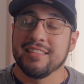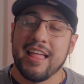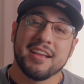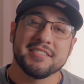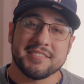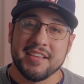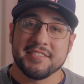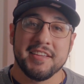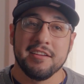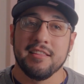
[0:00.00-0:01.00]
Leica's
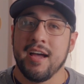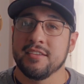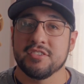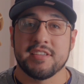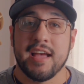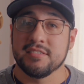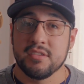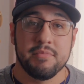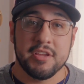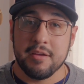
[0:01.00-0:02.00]
SL line just has
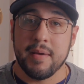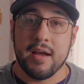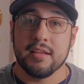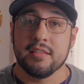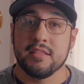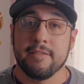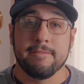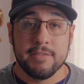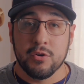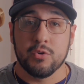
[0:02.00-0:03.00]
something about it. They
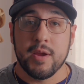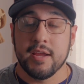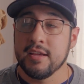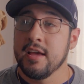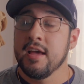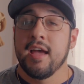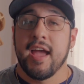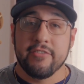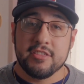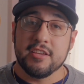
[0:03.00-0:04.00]
feel great.
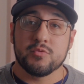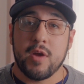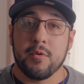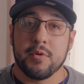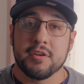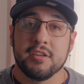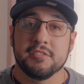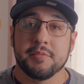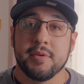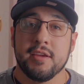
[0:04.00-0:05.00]
Everything's right where it
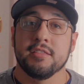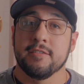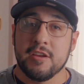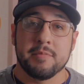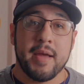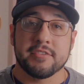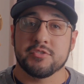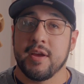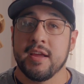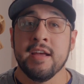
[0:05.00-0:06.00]
needs to be. The feedback's
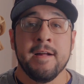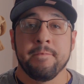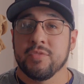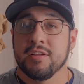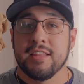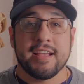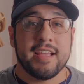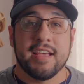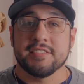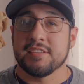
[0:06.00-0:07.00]
great.
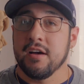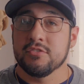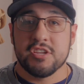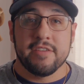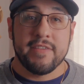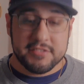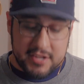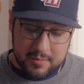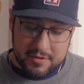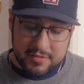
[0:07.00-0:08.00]
Leica SL, GFX
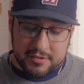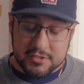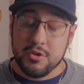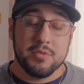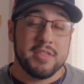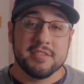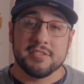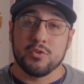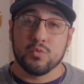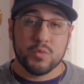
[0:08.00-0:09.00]
camera, they're two things
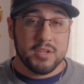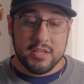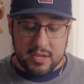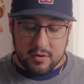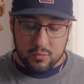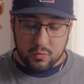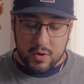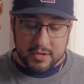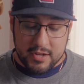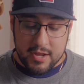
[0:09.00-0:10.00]
that are really
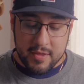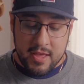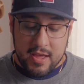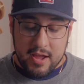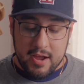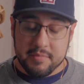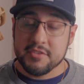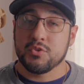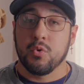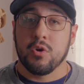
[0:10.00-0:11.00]
running up um, the
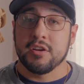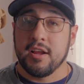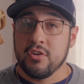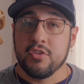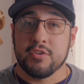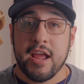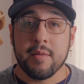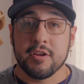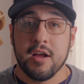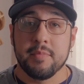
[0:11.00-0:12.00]
score on every other
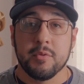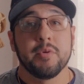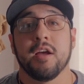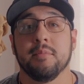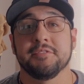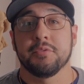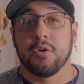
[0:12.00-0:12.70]
camera company when it comes to